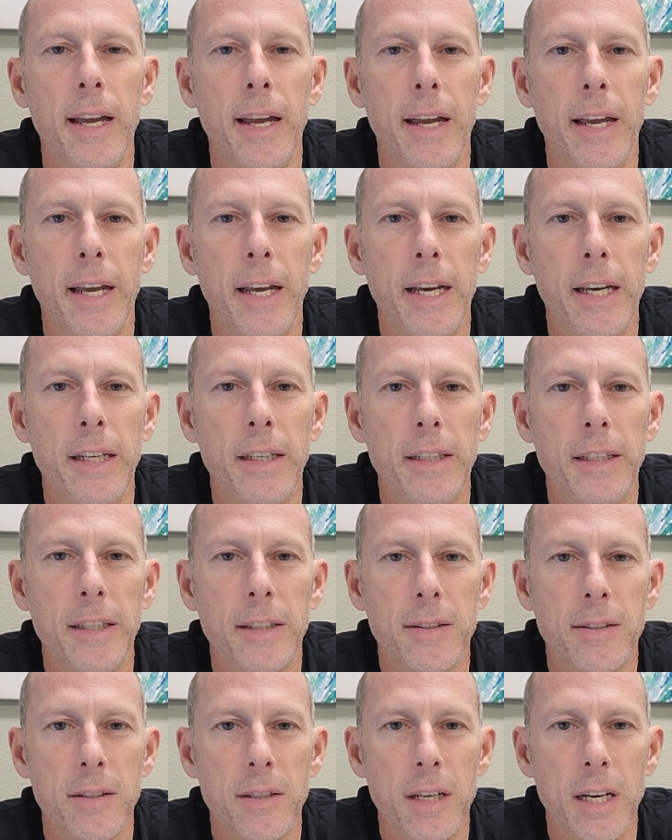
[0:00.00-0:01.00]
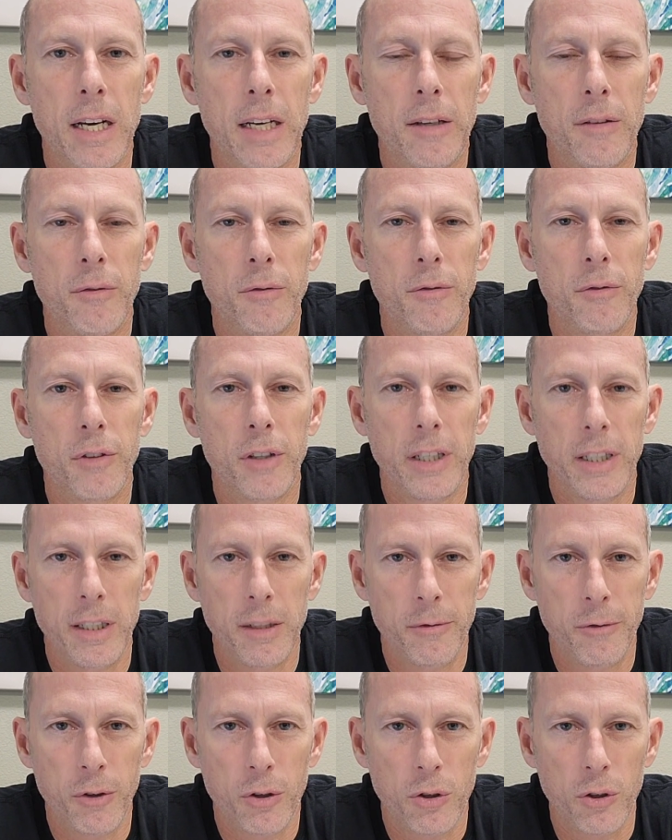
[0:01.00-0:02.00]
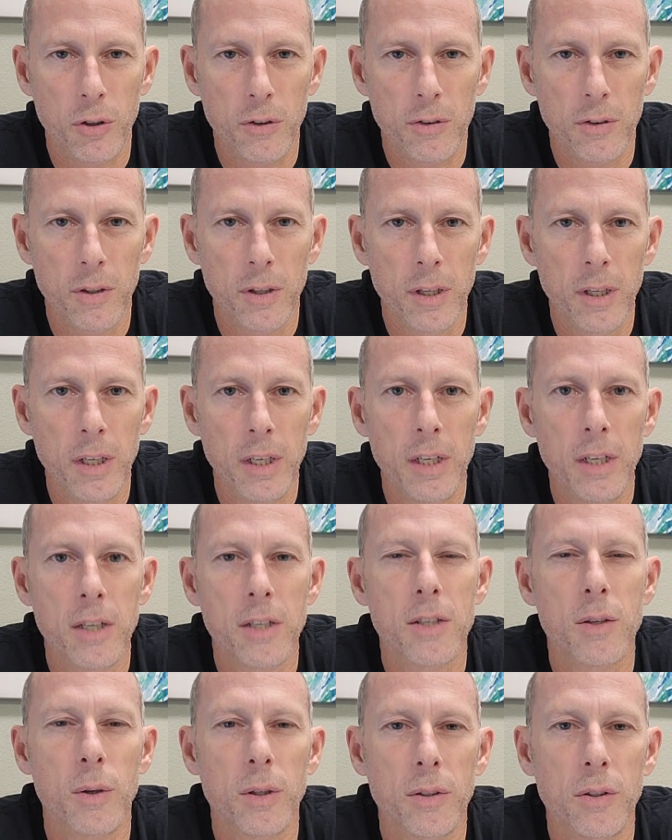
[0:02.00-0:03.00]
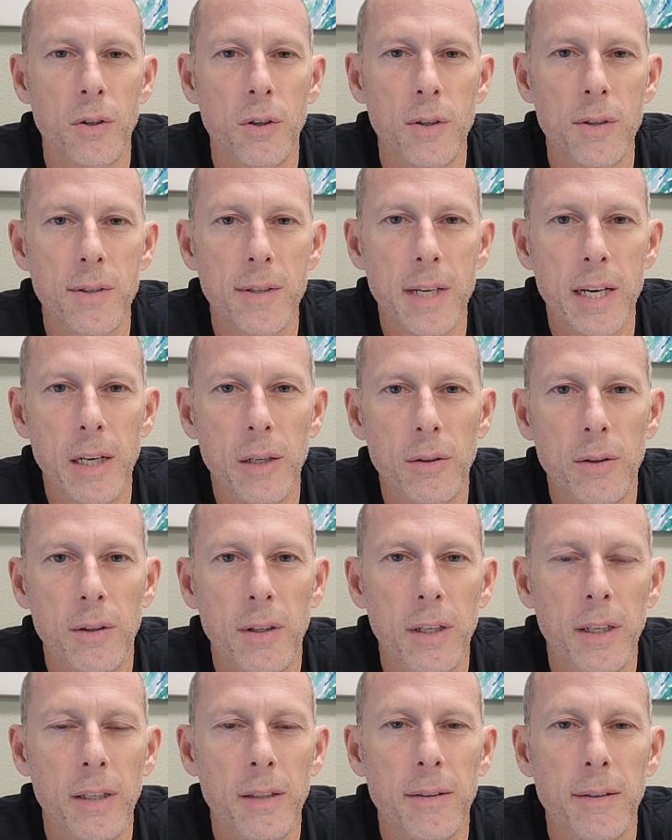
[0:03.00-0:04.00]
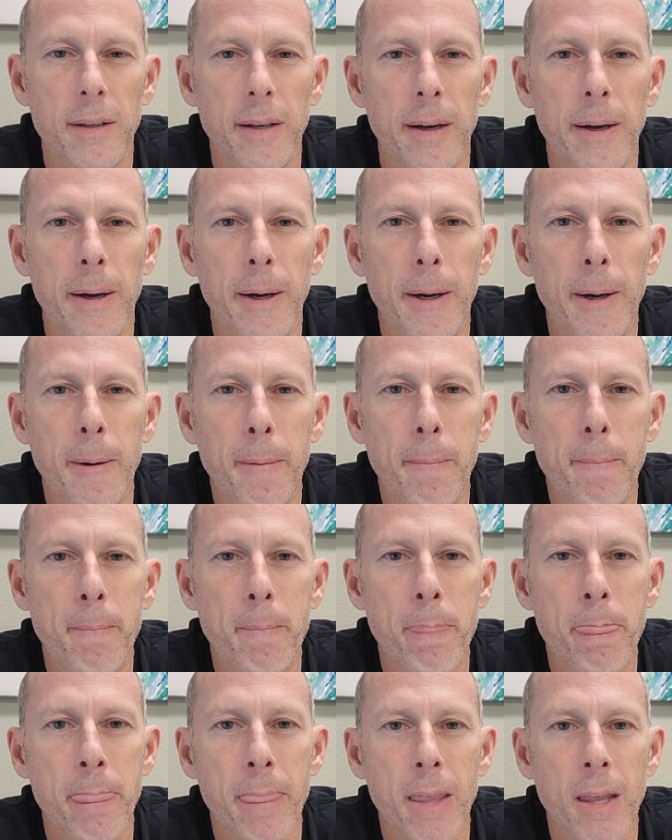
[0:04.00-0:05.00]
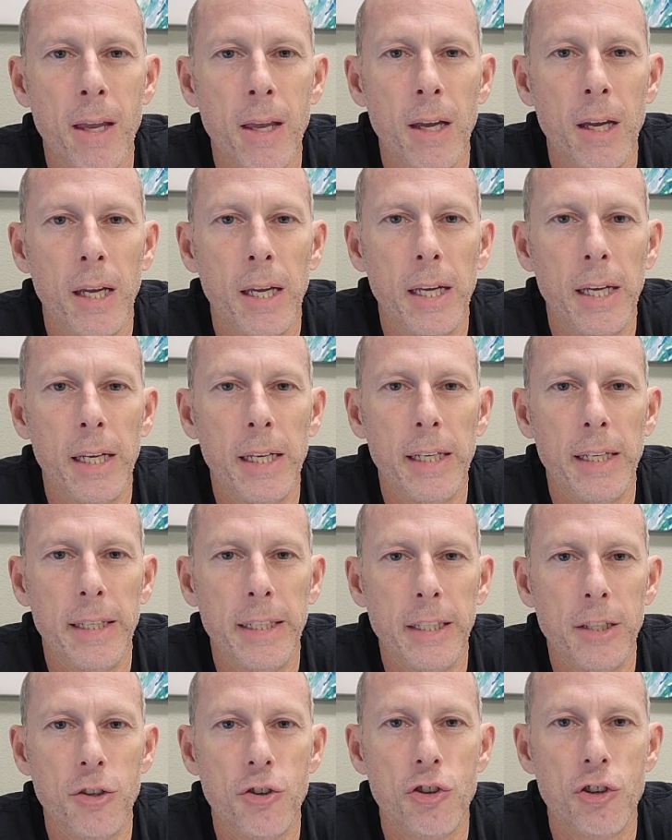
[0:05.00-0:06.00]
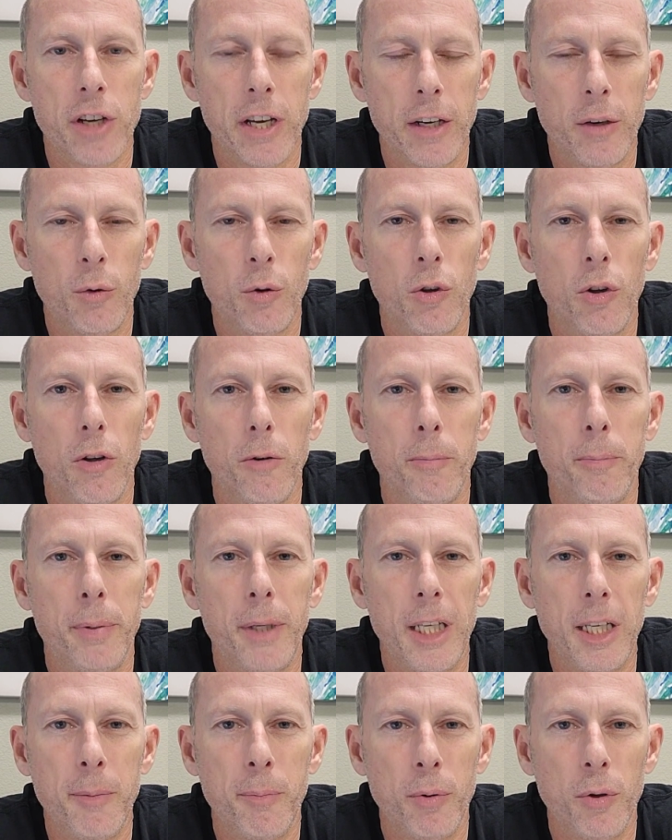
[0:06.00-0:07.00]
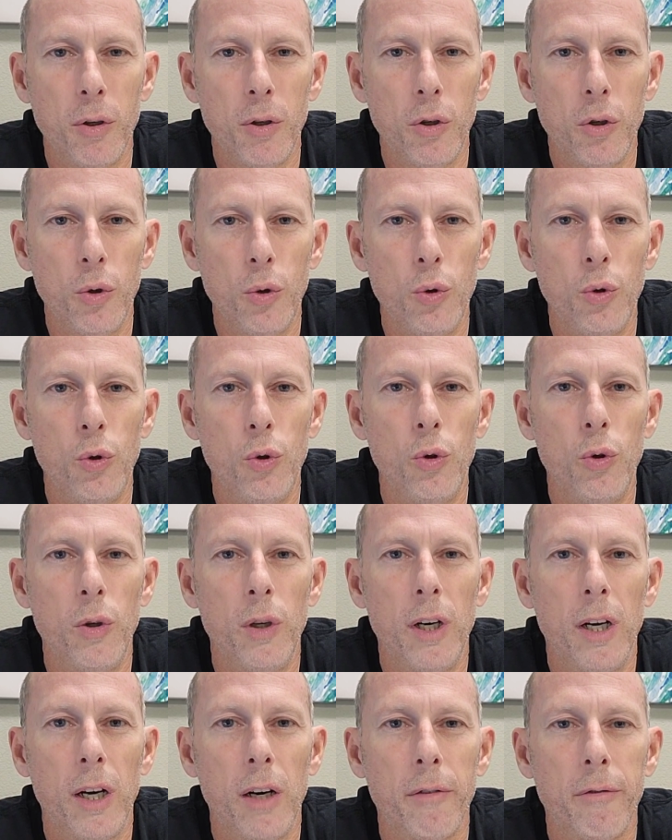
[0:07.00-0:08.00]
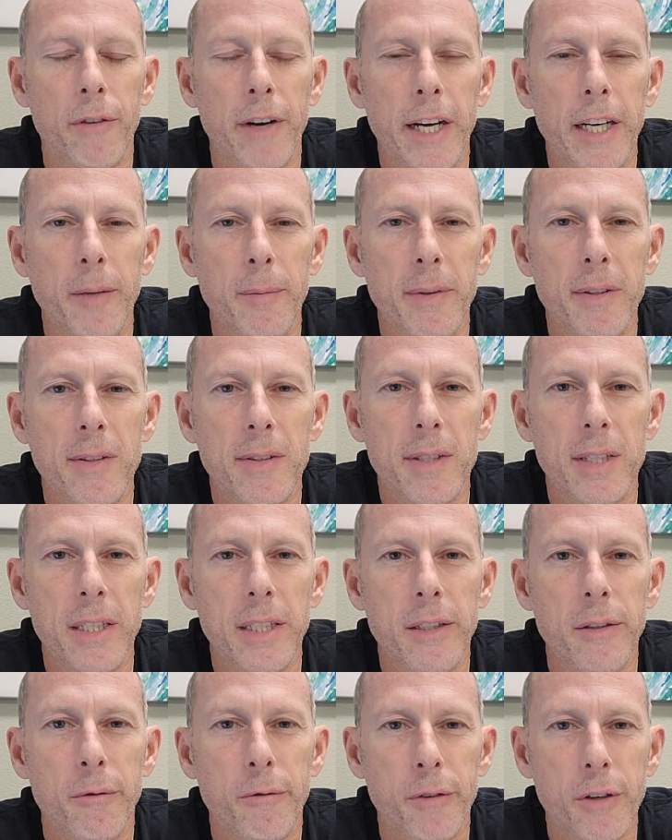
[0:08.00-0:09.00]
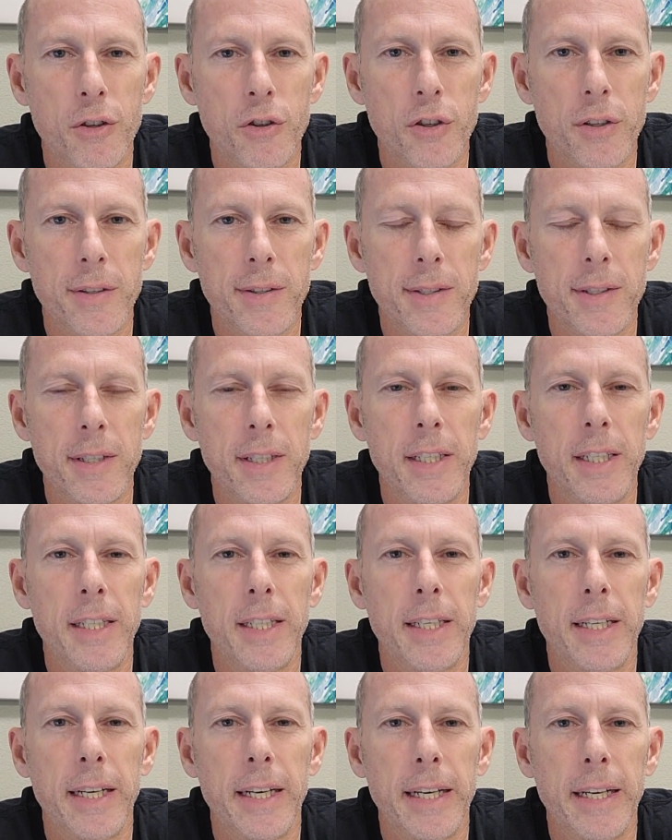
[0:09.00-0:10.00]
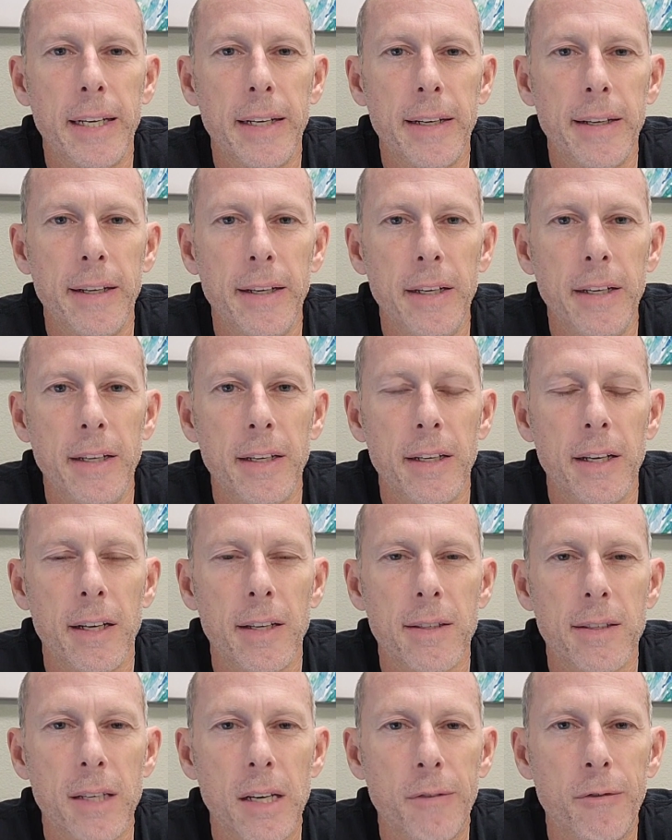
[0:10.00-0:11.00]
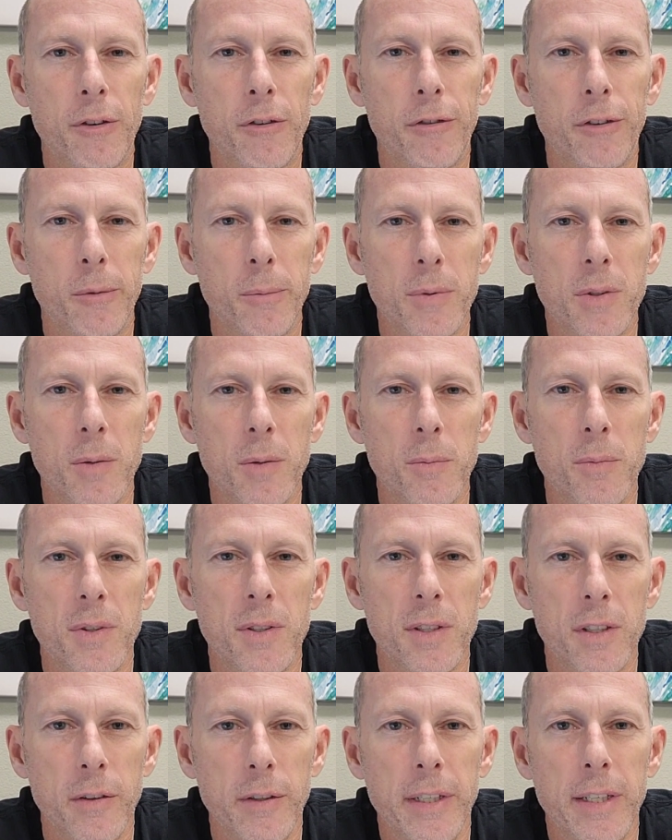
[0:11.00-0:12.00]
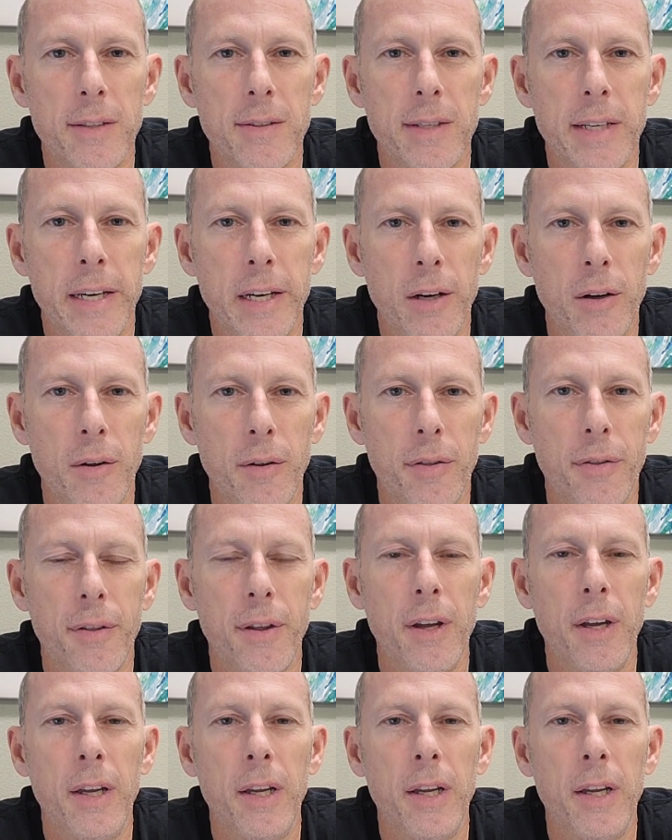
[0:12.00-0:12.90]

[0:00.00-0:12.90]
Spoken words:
and it's not very difficult. So it turns out that in general, people who are vitamin C deficiency can suffer from some serious health